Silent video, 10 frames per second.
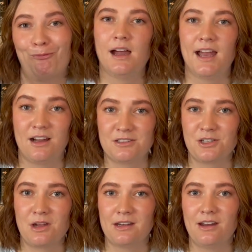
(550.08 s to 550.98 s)
I
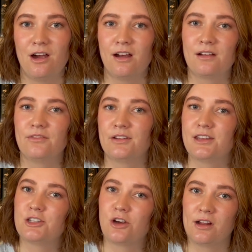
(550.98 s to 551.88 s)
also got an arc for
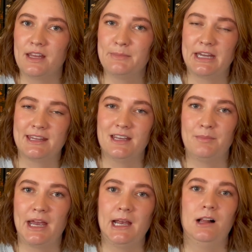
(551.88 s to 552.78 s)
The Charlie Method
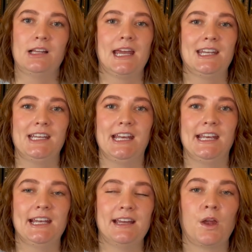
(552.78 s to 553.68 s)
by Elle
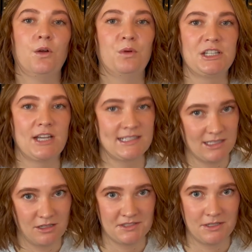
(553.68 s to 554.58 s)
Kennedy, which has
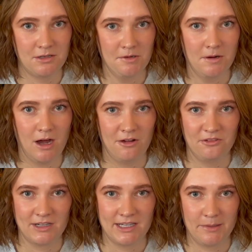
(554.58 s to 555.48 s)
also
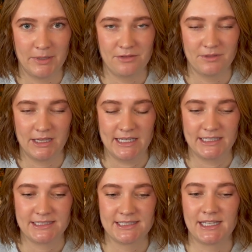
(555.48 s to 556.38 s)
already been
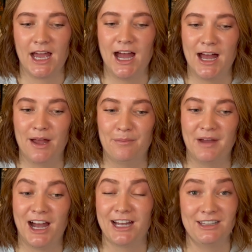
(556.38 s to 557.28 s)
released.
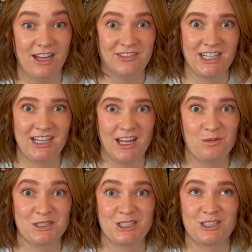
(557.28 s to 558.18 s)
I loved it. It
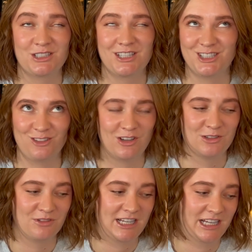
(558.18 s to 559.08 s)
was such a
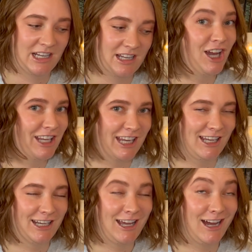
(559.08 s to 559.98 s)
fun read.
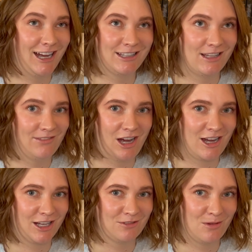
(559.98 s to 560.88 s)
Again, I love a
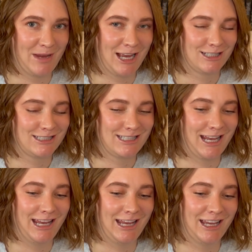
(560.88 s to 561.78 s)
hockey romance,
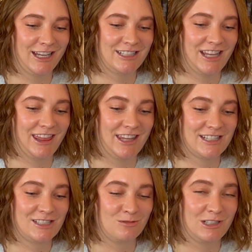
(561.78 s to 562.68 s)
and
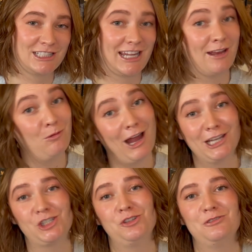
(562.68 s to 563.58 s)
this was a
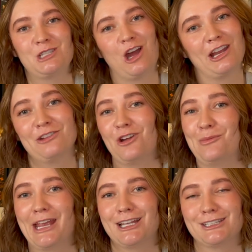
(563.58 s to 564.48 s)
why choose hockey
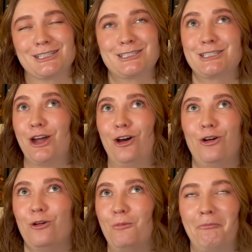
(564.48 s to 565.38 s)
romance,
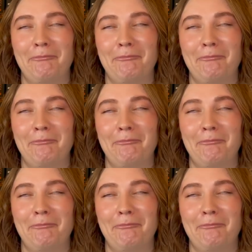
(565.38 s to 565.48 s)
so